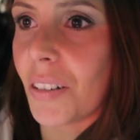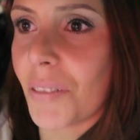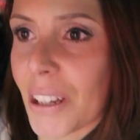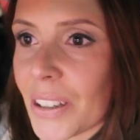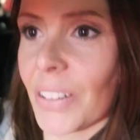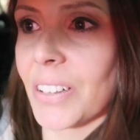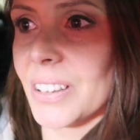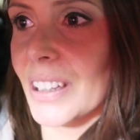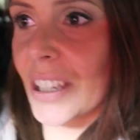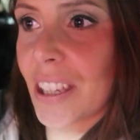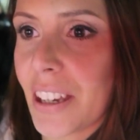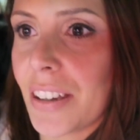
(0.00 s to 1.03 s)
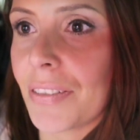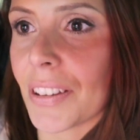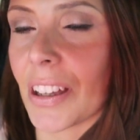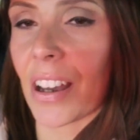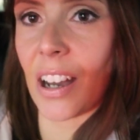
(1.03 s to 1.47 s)
Oh my God, the queue
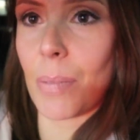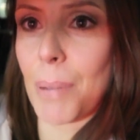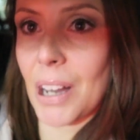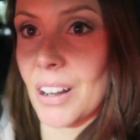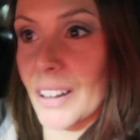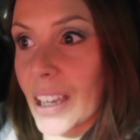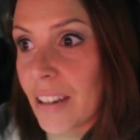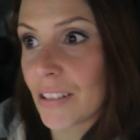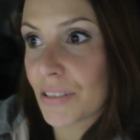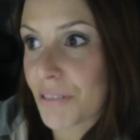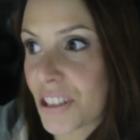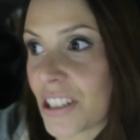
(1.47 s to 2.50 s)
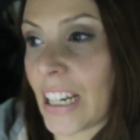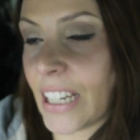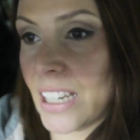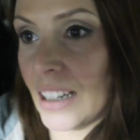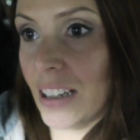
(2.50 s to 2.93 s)
for the car park here is
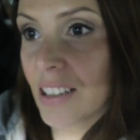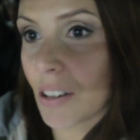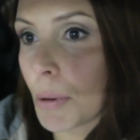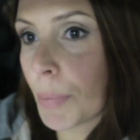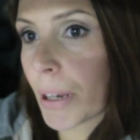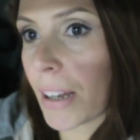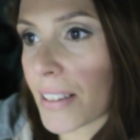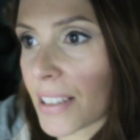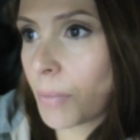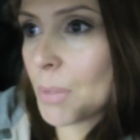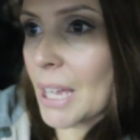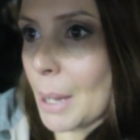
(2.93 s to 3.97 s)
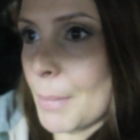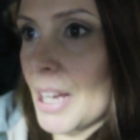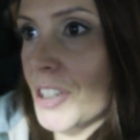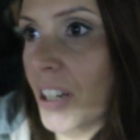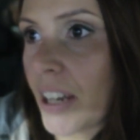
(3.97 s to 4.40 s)
ridiculous. I remember last time we come
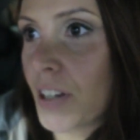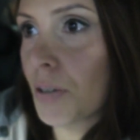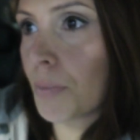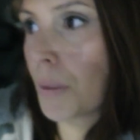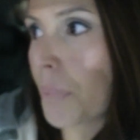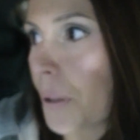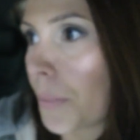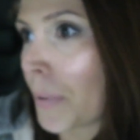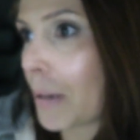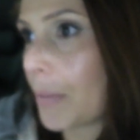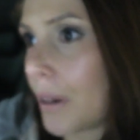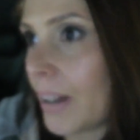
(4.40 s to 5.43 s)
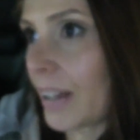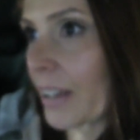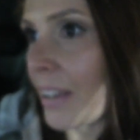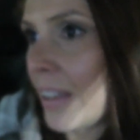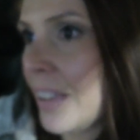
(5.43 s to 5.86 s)
actually, do you remember? We were
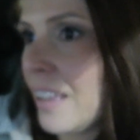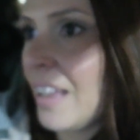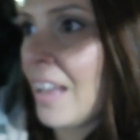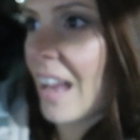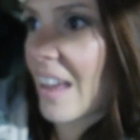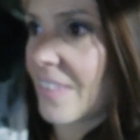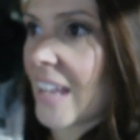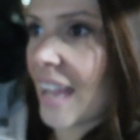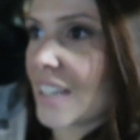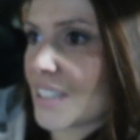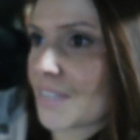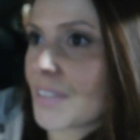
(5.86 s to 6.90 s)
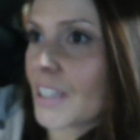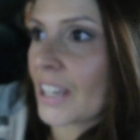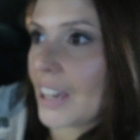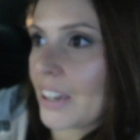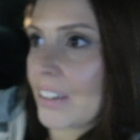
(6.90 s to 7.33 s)
like at the end of the
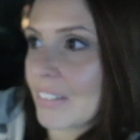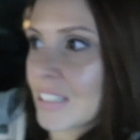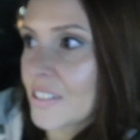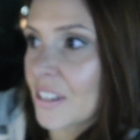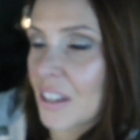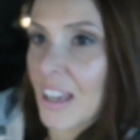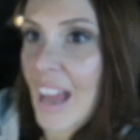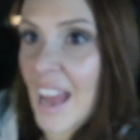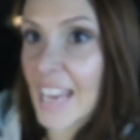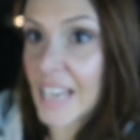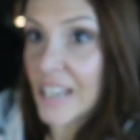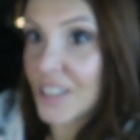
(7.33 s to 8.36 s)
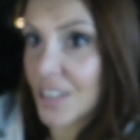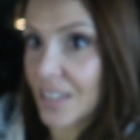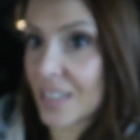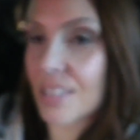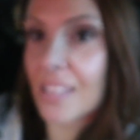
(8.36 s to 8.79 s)
queue and it took ages.